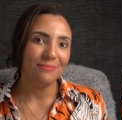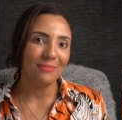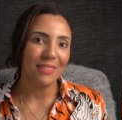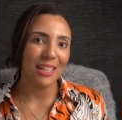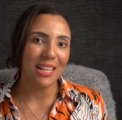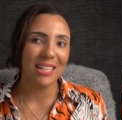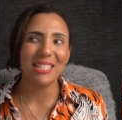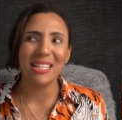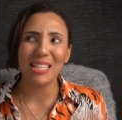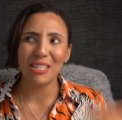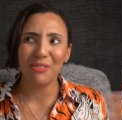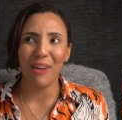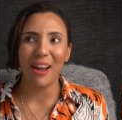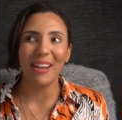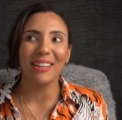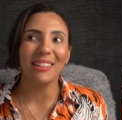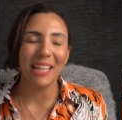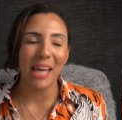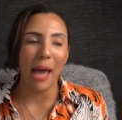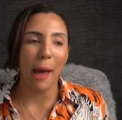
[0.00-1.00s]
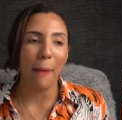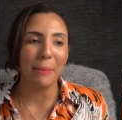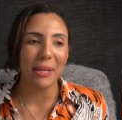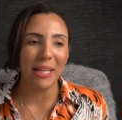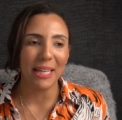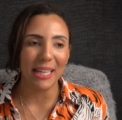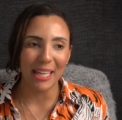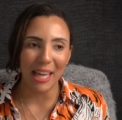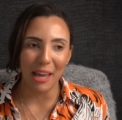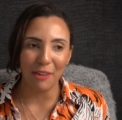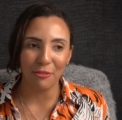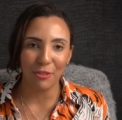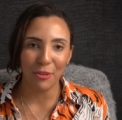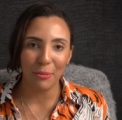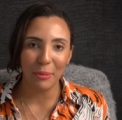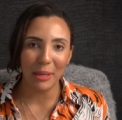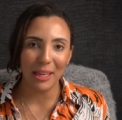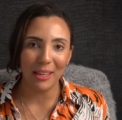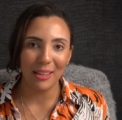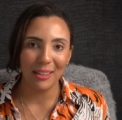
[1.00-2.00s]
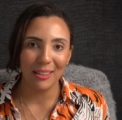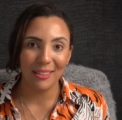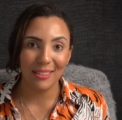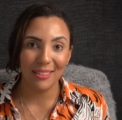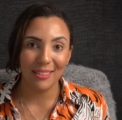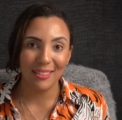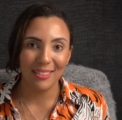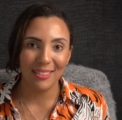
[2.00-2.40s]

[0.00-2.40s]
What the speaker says: Is this finally happening again for me?